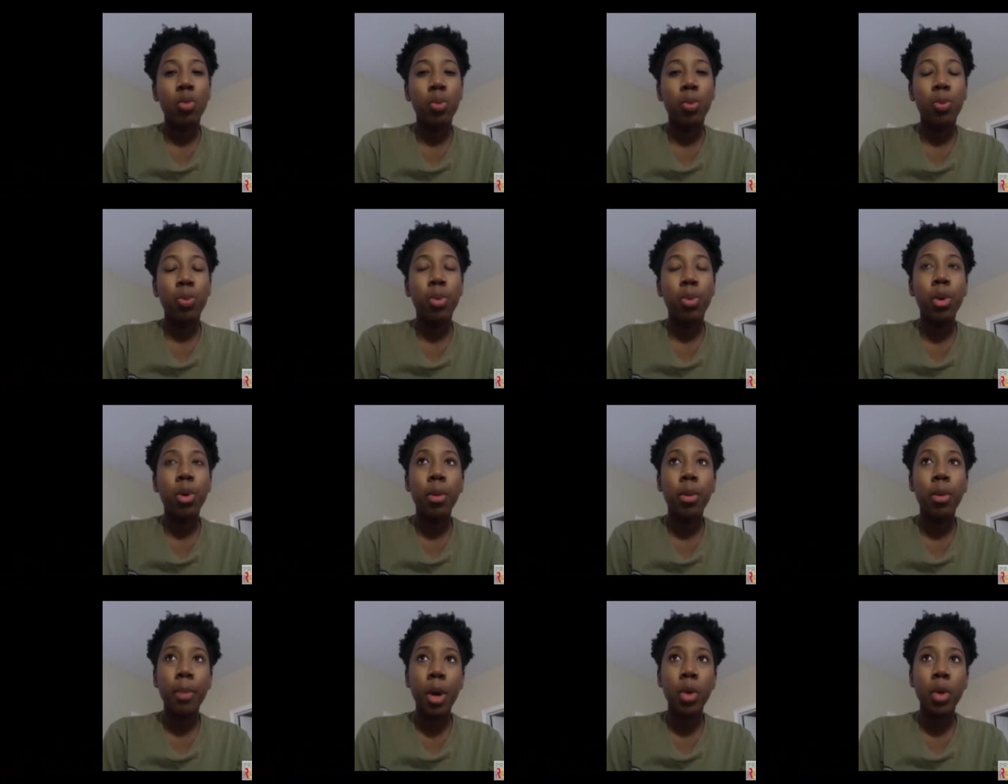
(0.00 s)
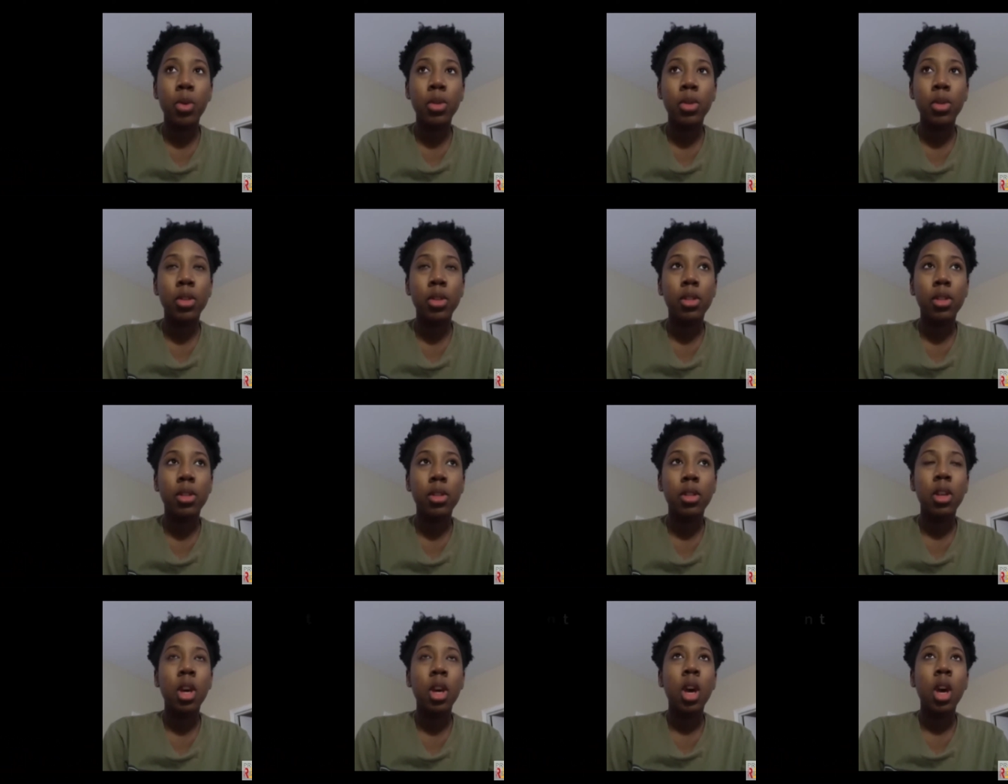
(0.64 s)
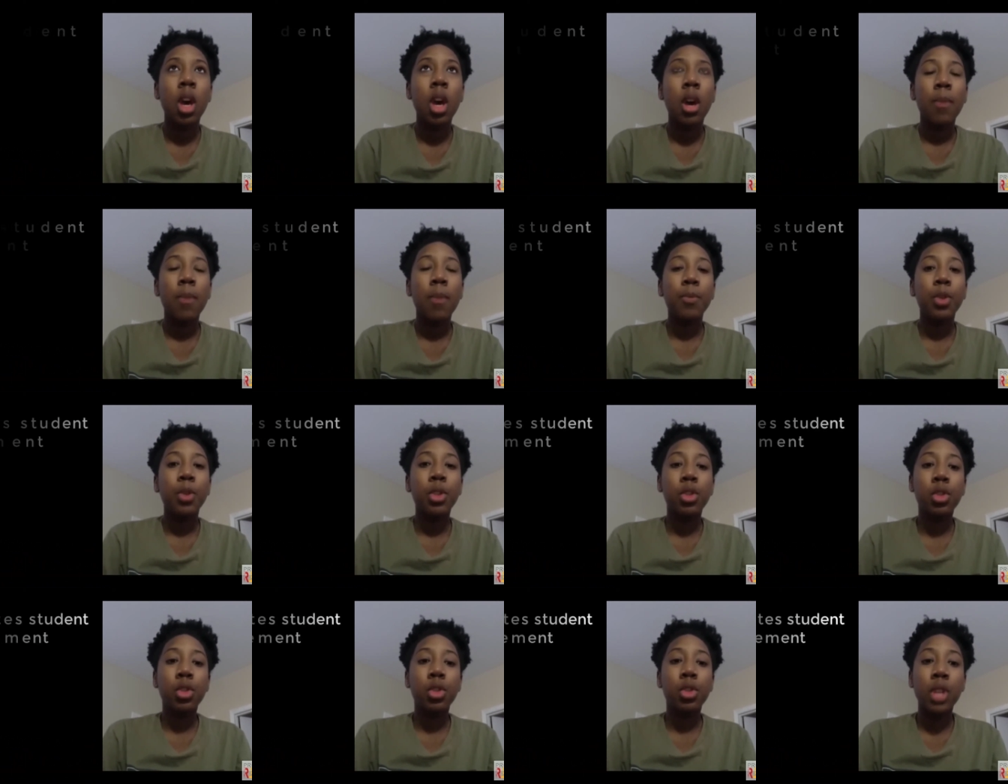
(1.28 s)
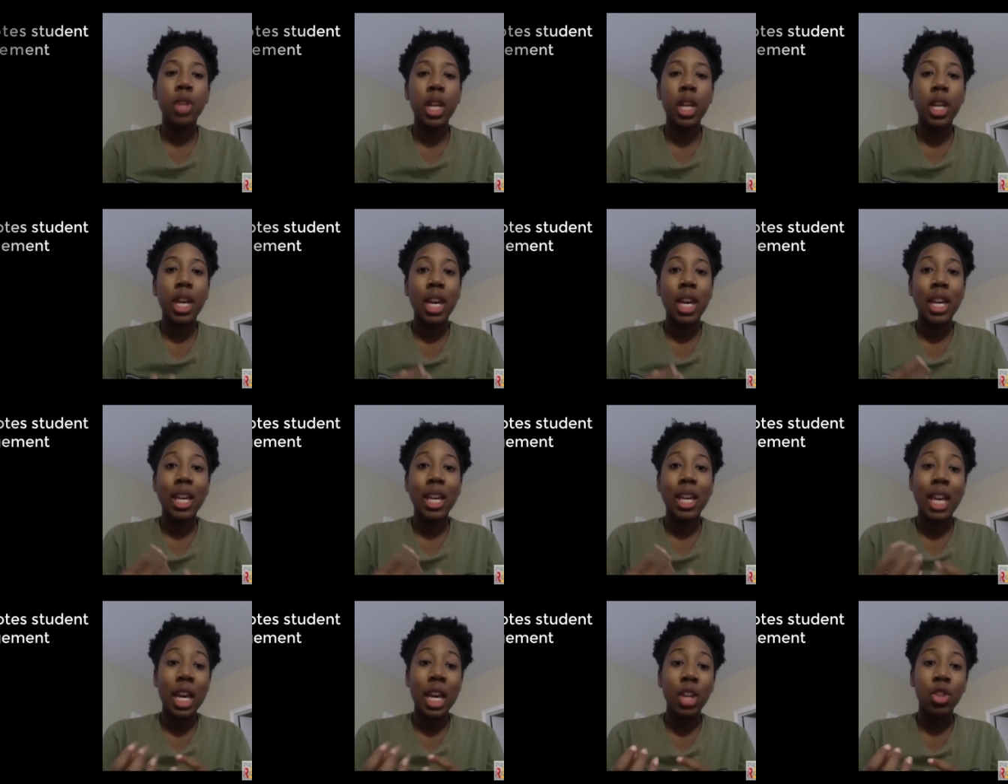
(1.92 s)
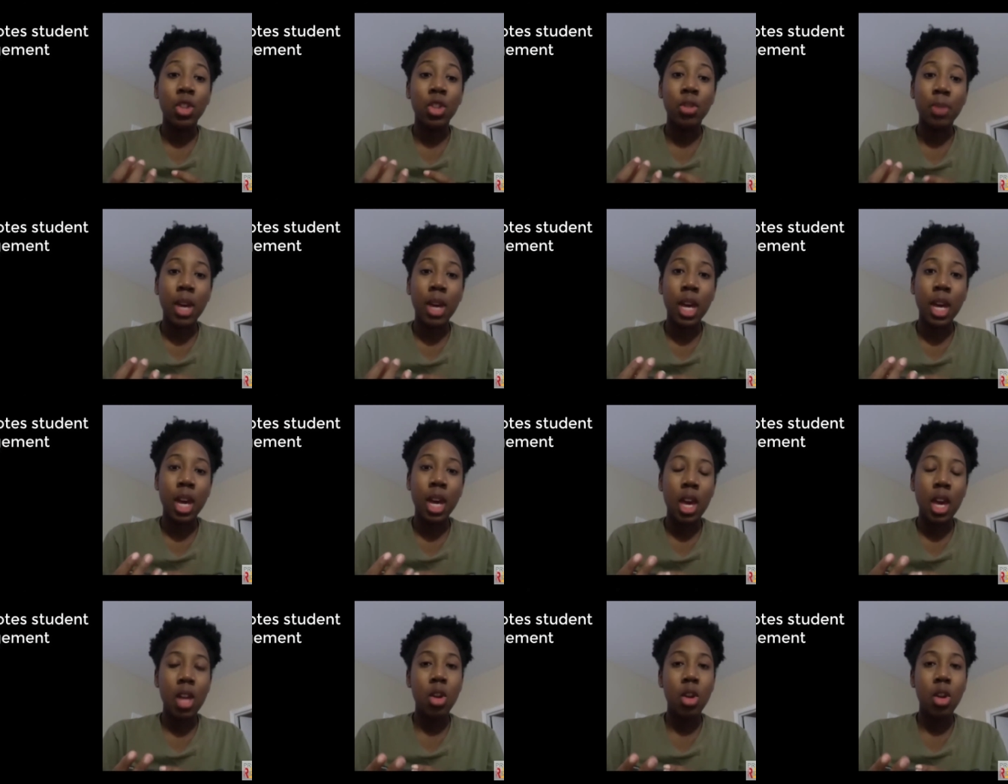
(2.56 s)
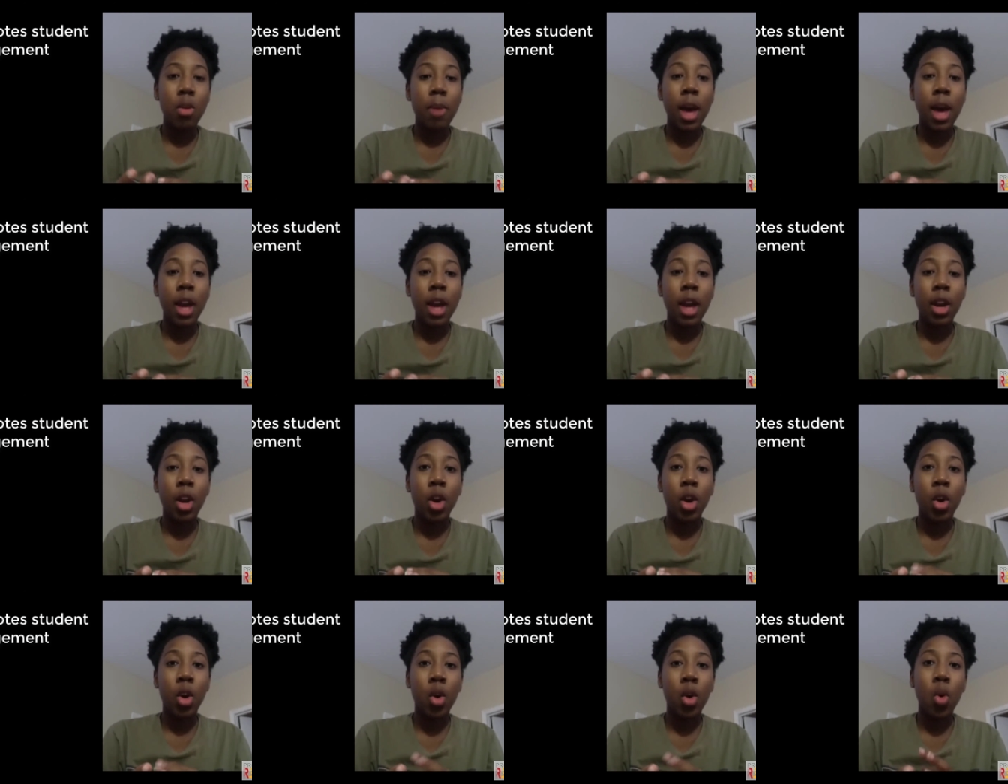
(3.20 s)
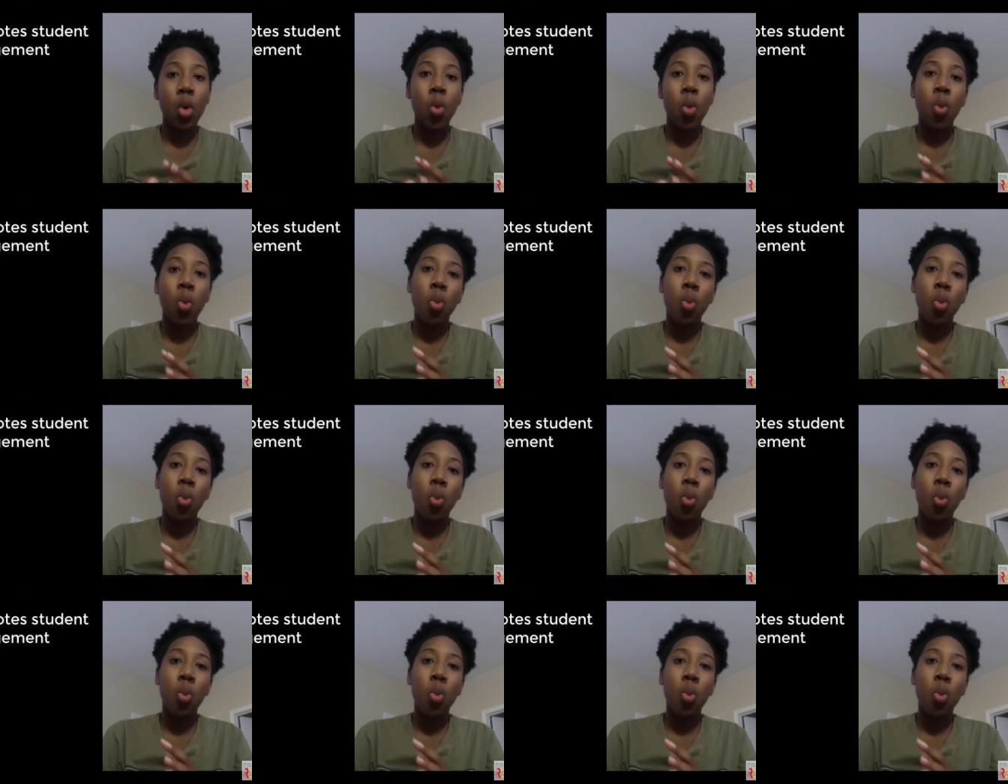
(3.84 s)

promotes student engagement no matter